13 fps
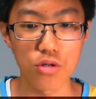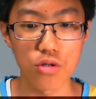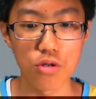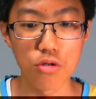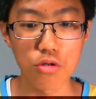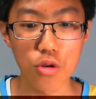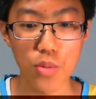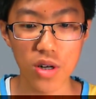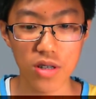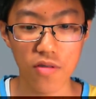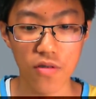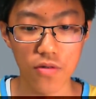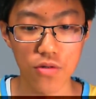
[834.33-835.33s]
do super
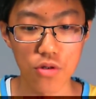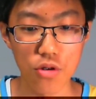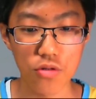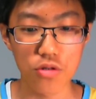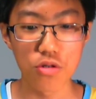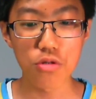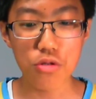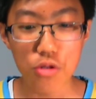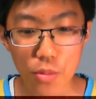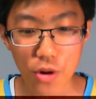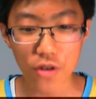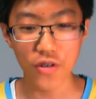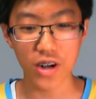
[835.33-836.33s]

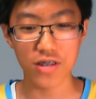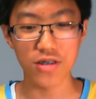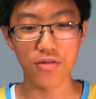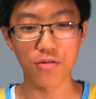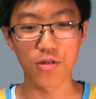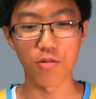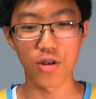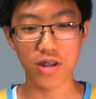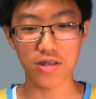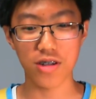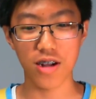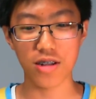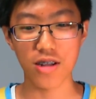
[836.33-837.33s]
effective with Wing
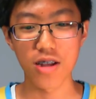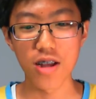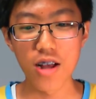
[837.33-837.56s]
Attack.